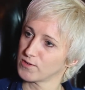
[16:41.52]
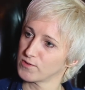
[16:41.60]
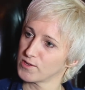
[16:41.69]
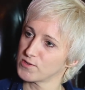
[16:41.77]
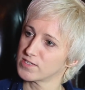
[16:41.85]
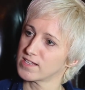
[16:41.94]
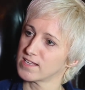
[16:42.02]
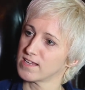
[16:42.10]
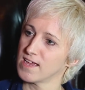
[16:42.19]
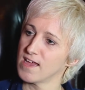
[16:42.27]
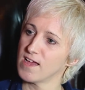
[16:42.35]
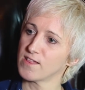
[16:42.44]
those are
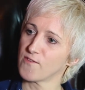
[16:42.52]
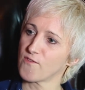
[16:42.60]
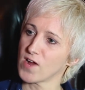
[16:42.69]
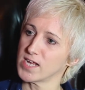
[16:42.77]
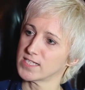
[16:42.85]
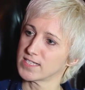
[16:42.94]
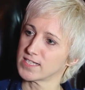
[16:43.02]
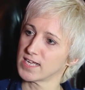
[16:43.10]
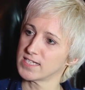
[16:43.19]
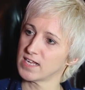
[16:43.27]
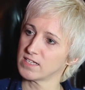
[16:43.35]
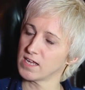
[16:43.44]
the phrases that I
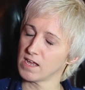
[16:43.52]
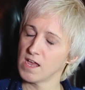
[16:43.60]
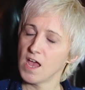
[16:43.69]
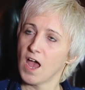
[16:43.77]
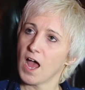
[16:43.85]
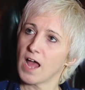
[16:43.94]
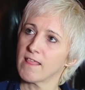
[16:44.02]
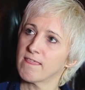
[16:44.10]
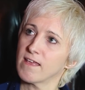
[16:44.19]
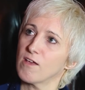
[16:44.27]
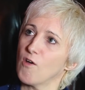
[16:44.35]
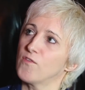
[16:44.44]
tend to hear. I
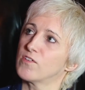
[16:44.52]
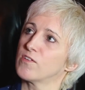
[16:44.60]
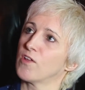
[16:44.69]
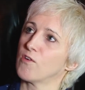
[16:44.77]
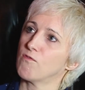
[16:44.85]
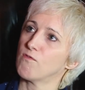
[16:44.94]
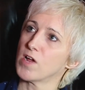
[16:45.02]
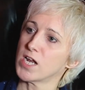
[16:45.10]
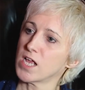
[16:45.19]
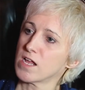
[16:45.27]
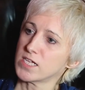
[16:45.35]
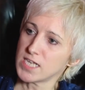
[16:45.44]
think often, though,
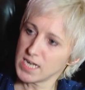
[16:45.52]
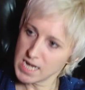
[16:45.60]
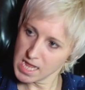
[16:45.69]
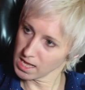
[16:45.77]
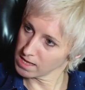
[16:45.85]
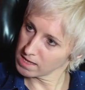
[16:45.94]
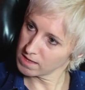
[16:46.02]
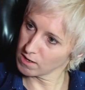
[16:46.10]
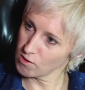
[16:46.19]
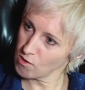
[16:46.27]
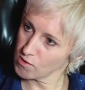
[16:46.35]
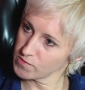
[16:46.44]
running underneath a
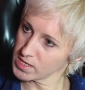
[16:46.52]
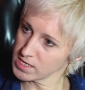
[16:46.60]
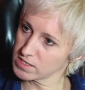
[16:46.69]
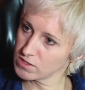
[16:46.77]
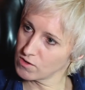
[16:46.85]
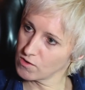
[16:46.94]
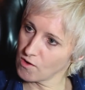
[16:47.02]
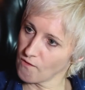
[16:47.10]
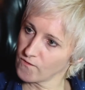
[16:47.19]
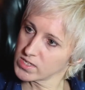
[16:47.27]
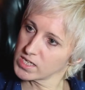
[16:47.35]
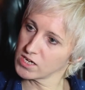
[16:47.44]
lot of these
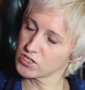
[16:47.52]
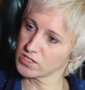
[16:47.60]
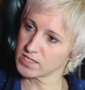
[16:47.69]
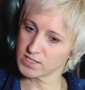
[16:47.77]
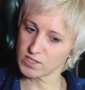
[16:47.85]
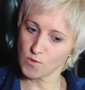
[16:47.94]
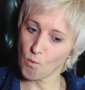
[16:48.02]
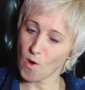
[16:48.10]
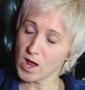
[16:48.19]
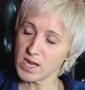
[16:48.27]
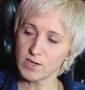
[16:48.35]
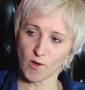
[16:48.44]
conversations, there's a
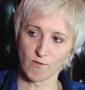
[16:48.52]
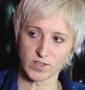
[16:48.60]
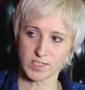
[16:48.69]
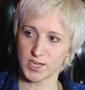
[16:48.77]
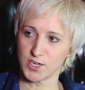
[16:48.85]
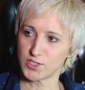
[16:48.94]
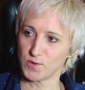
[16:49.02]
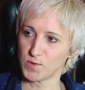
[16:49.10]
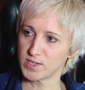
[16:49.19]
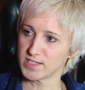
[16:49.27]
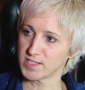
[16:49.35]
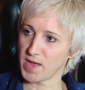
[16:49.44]
wider conversation
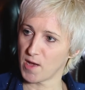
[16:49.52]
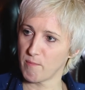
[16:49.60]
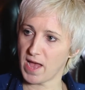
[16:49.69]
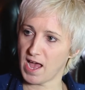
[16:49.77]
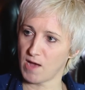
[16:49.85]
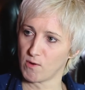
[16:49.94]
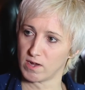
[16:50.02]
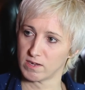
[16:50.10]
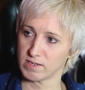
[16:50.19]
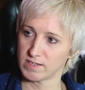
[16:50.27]
which is about power.